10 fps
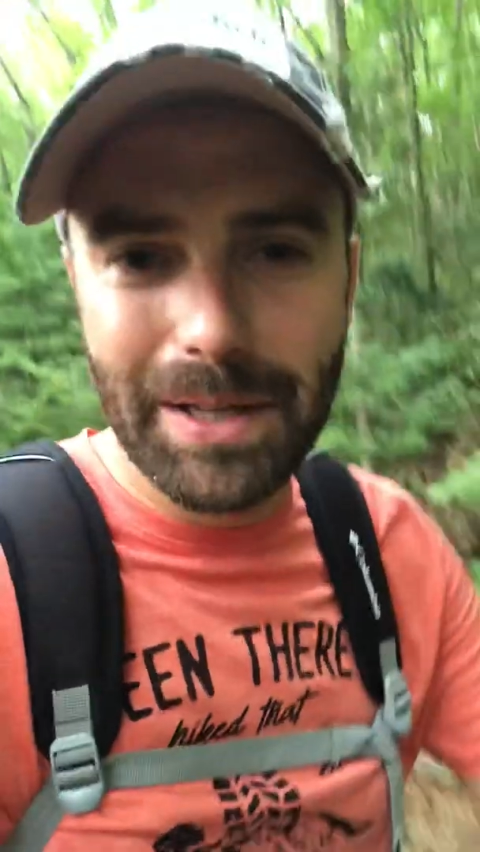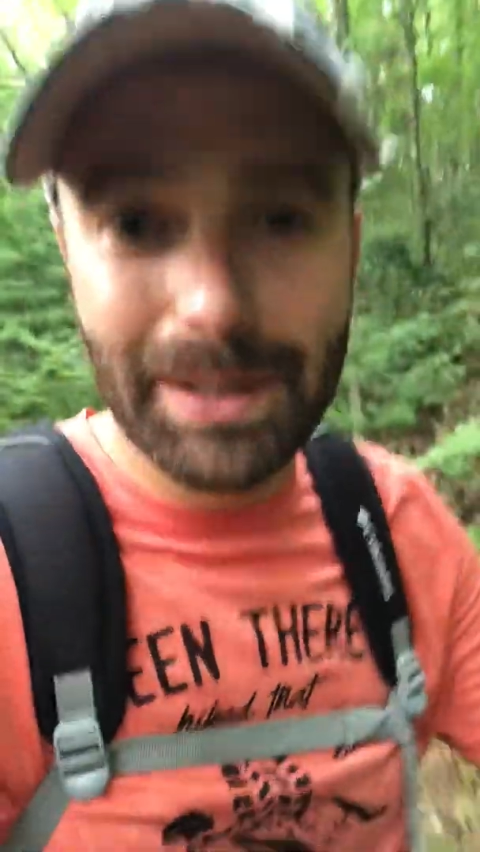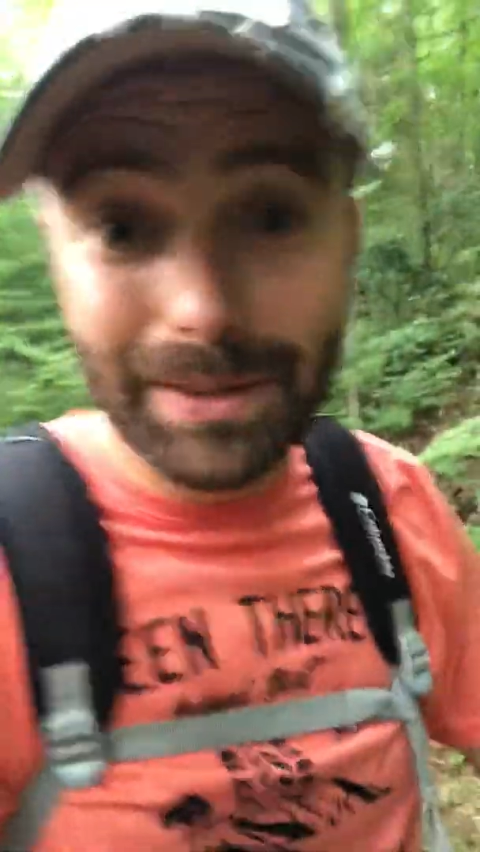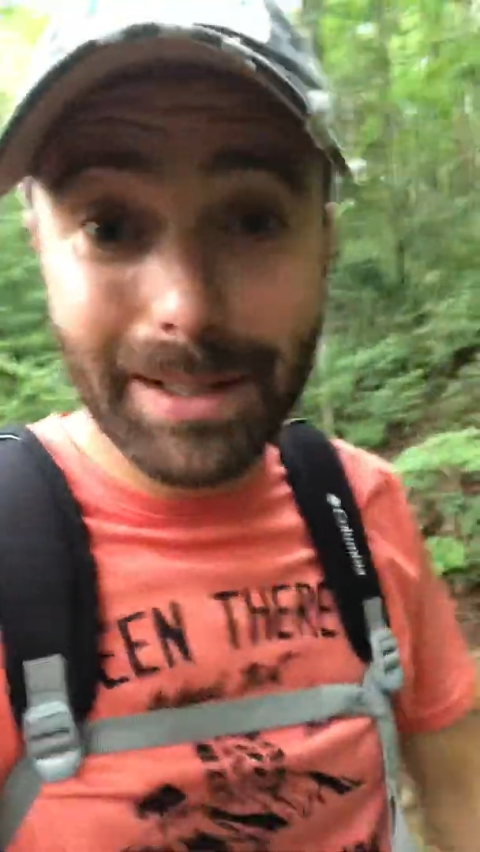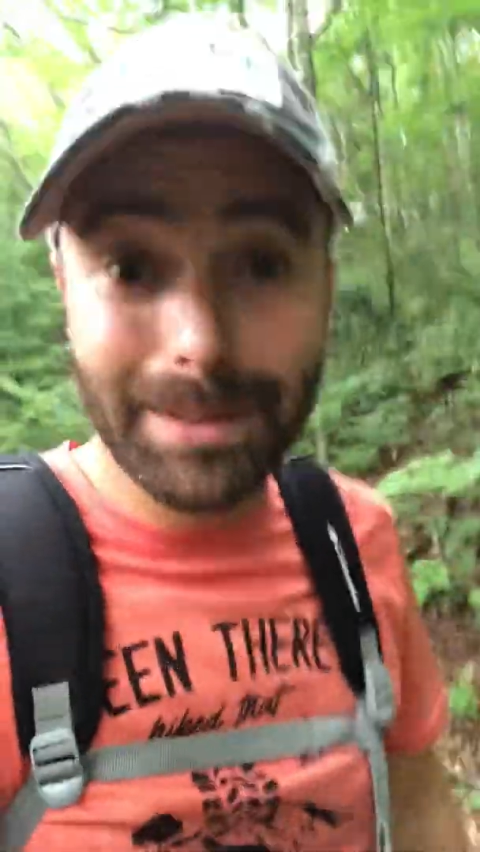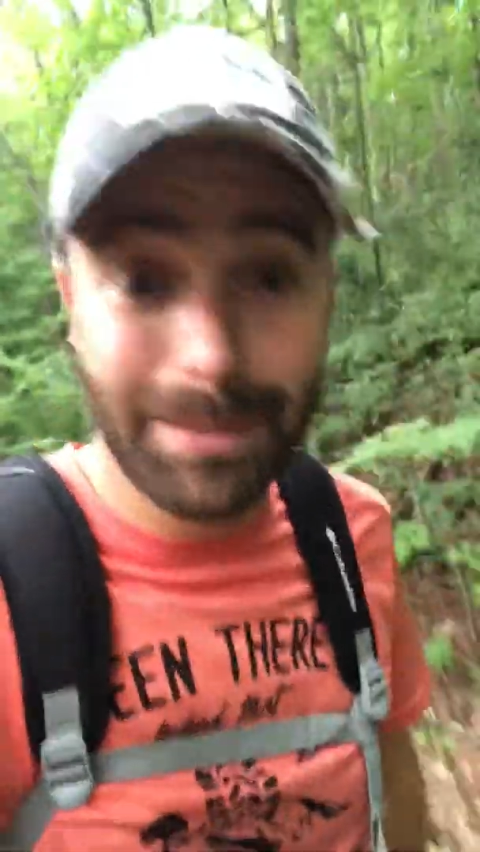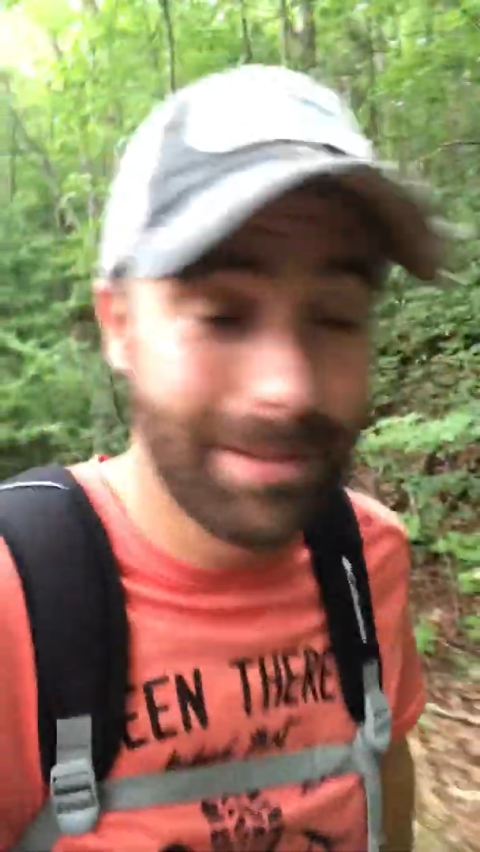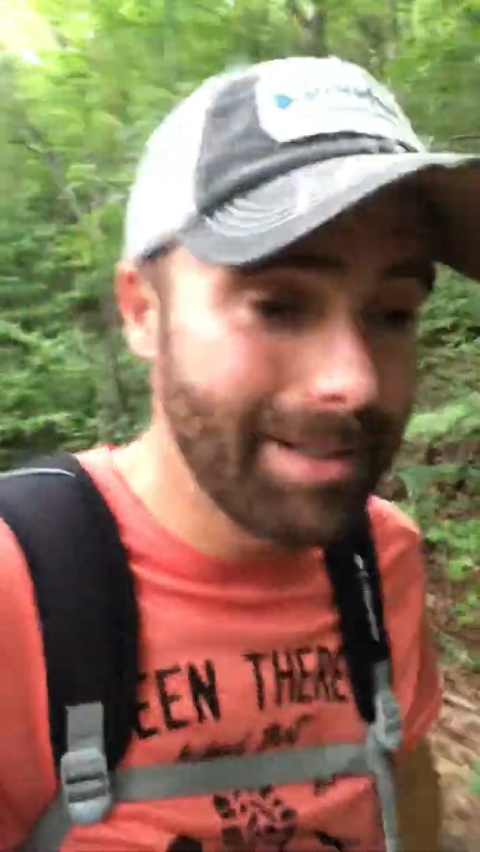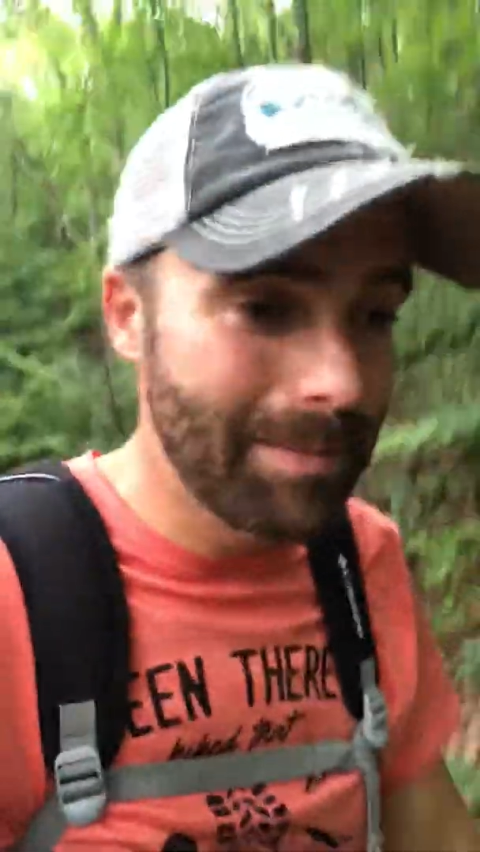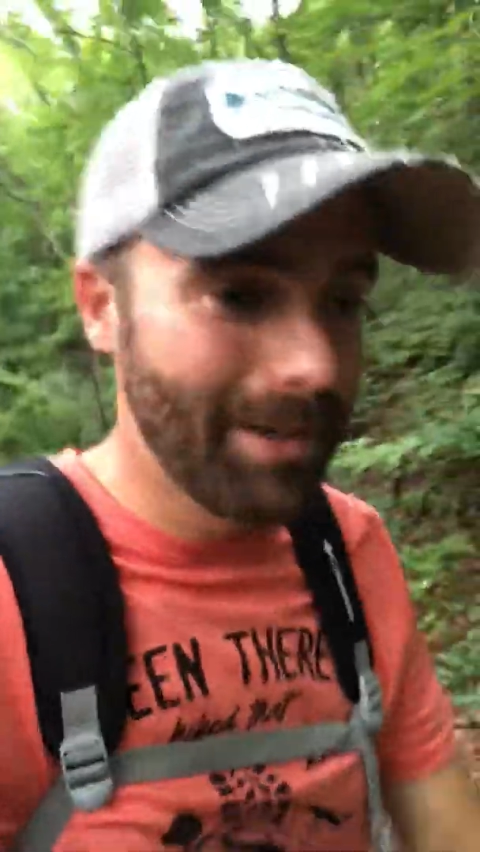Good thing it's the
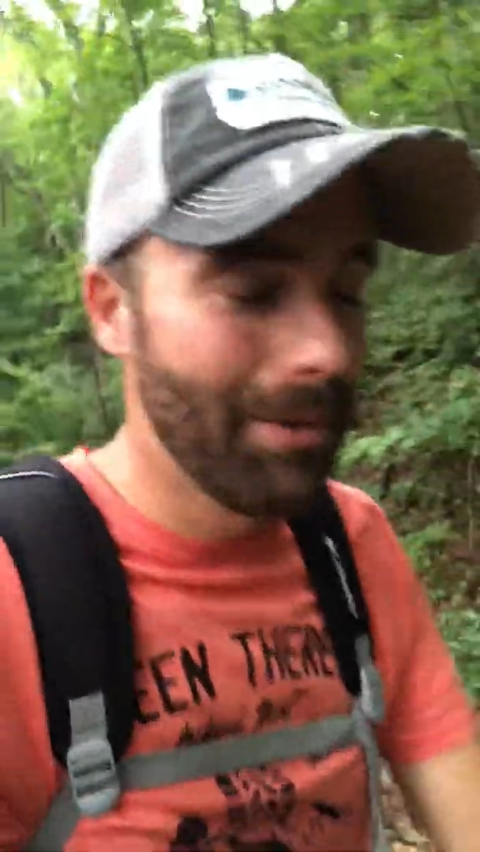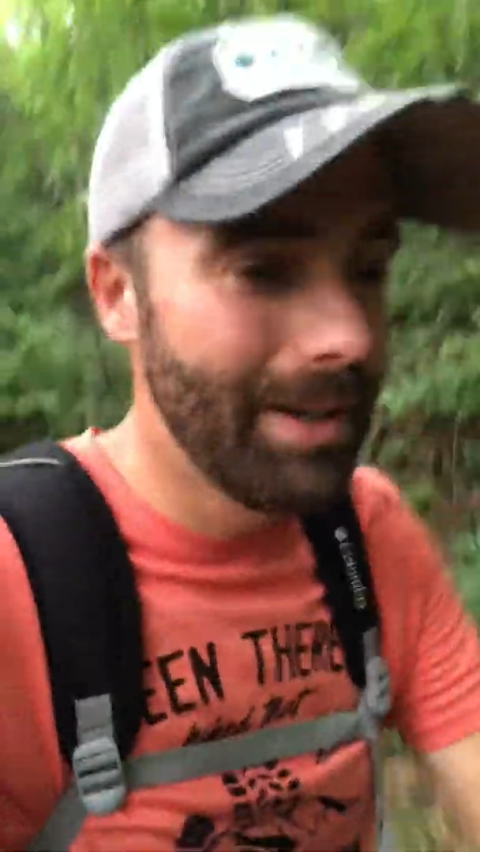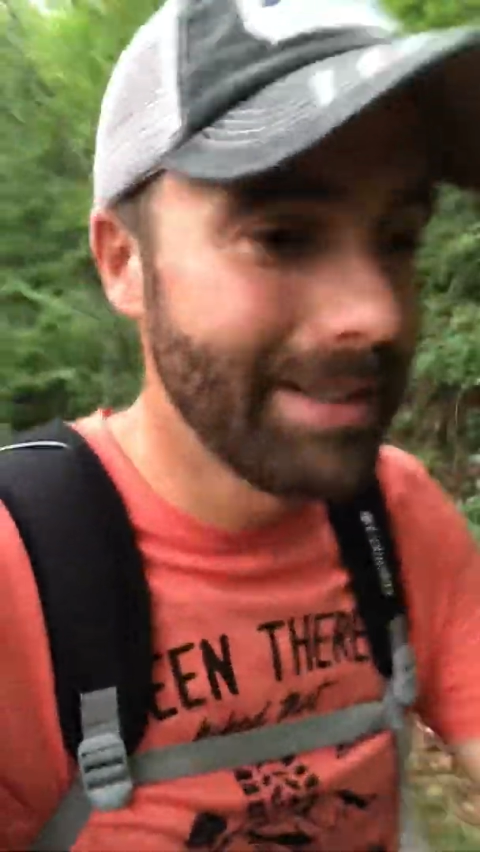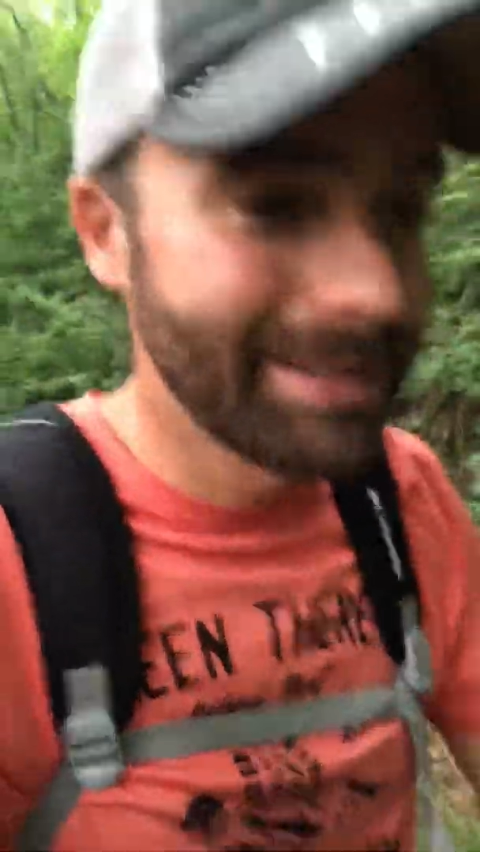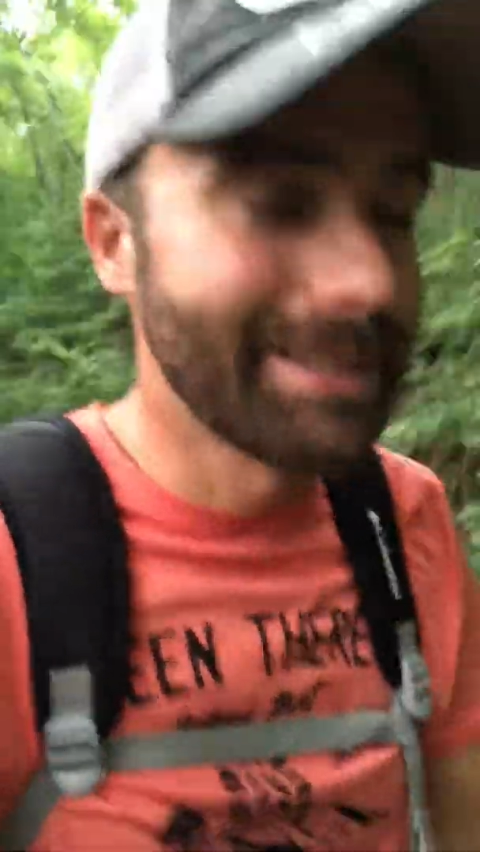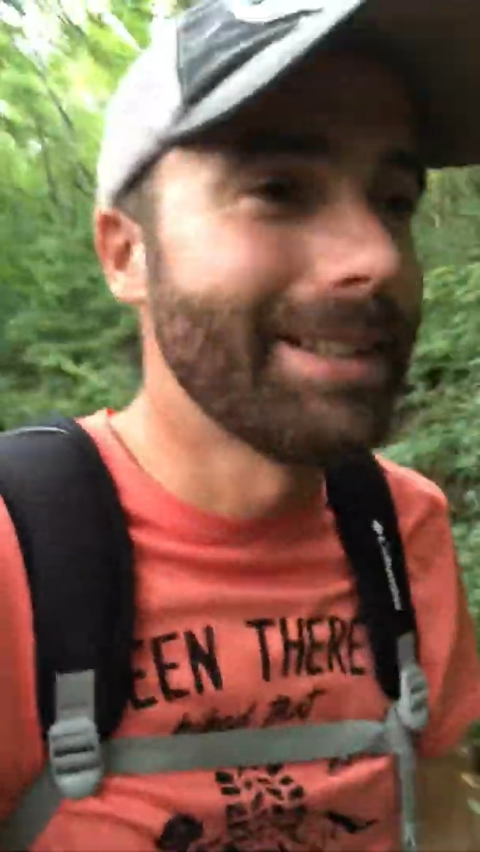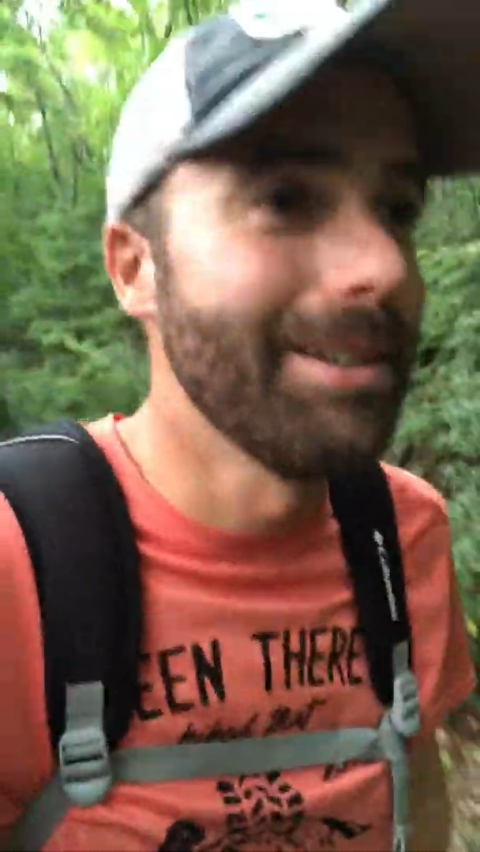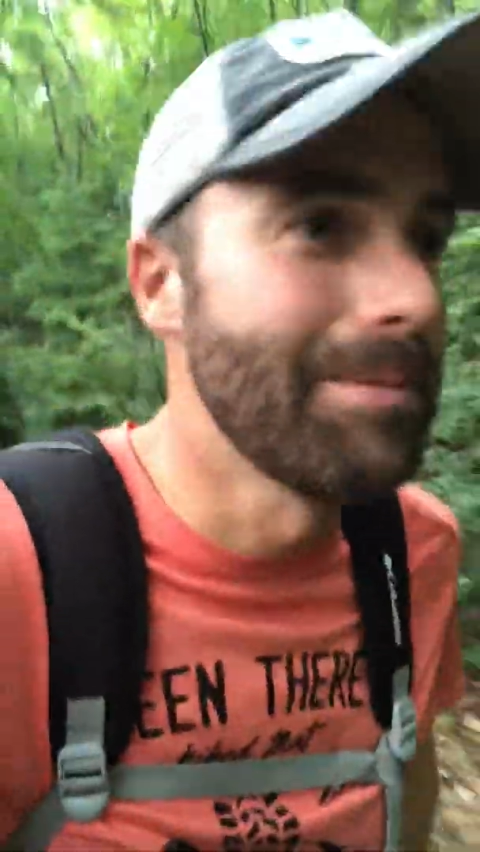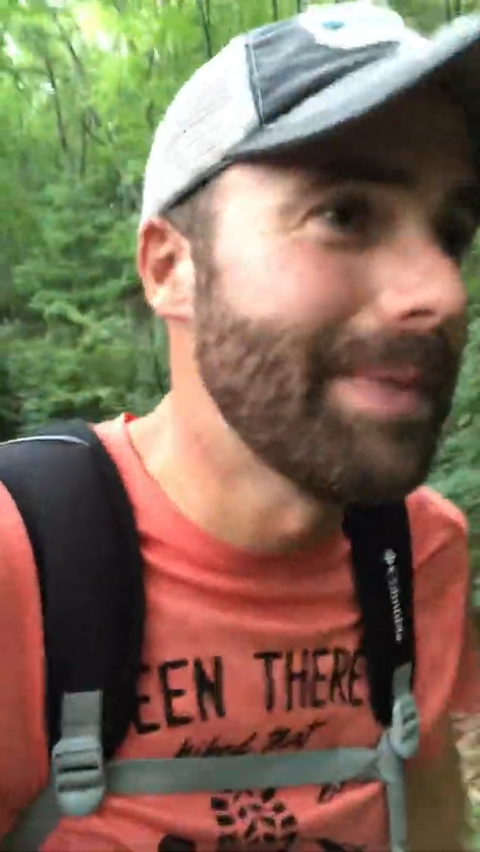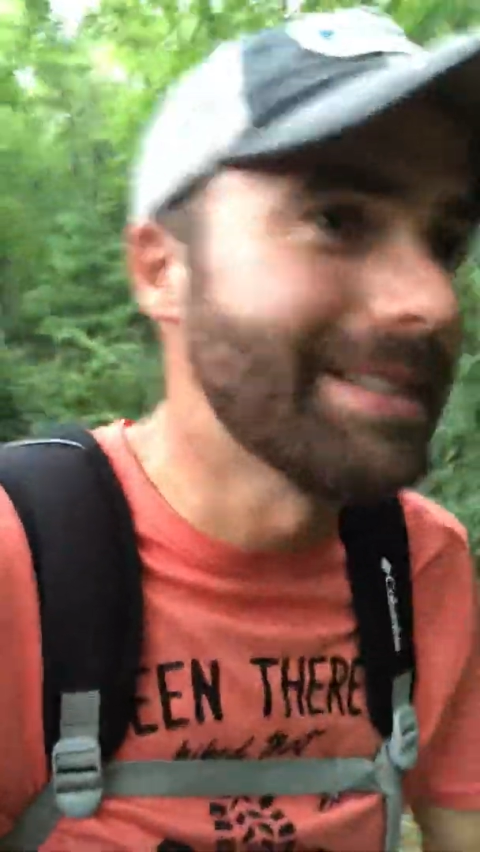summer, otherwise the
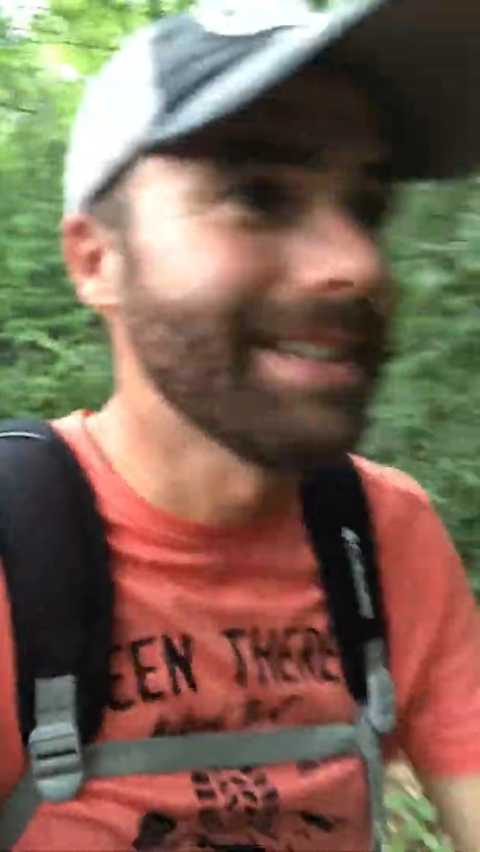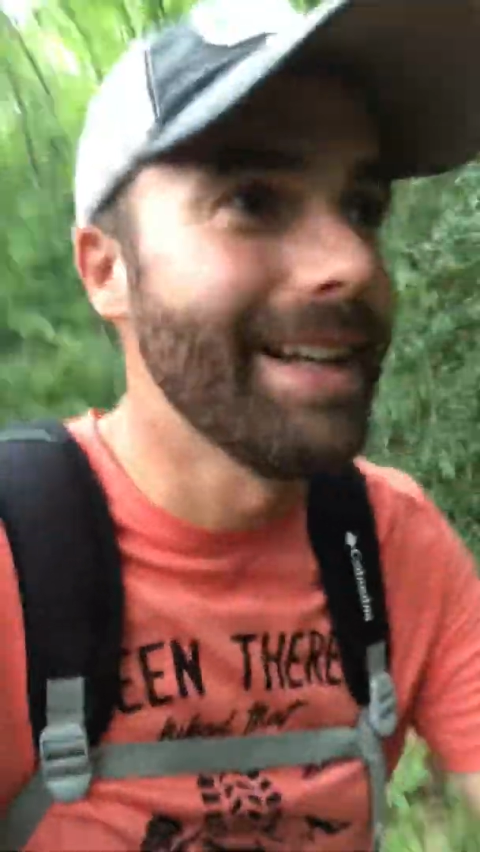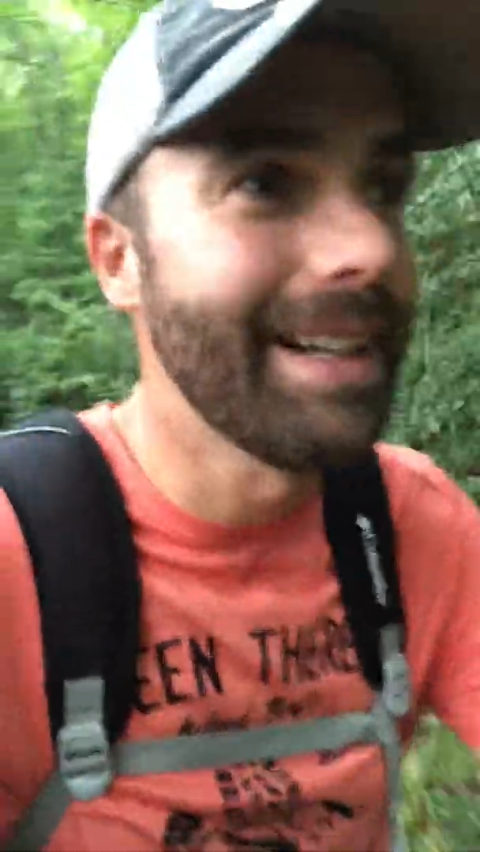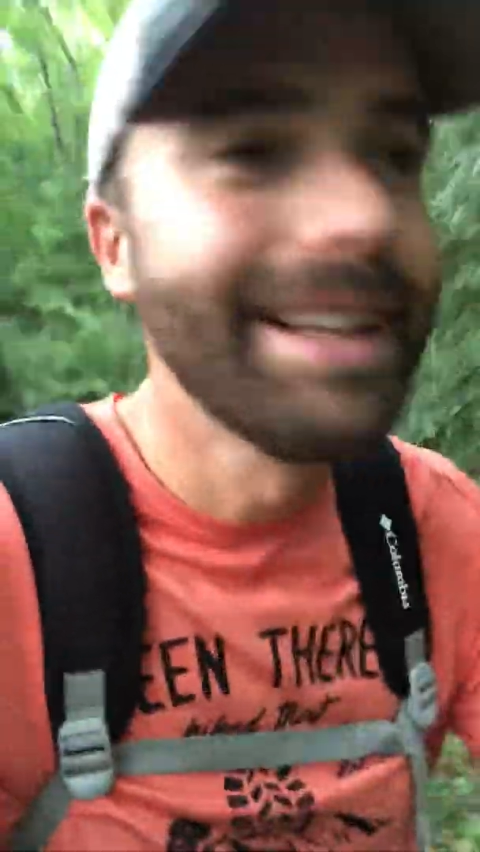sun would be setting.